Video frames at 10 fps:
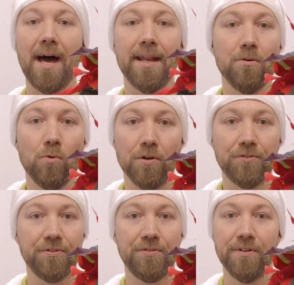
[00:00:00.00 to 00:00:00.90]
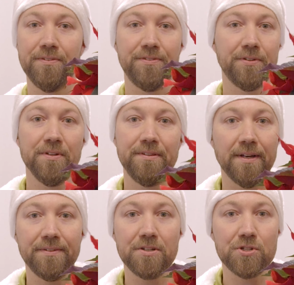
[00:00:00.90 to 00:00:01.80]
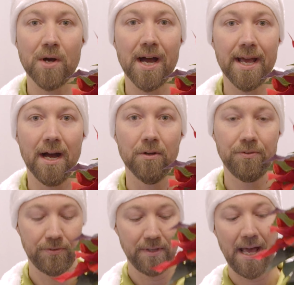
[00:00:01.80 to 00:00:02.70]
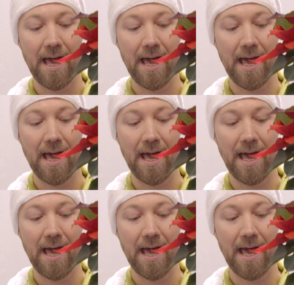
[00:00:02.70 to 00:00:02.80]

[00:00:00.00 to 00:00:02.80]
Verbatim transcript: adding water to it so it doesn't dry out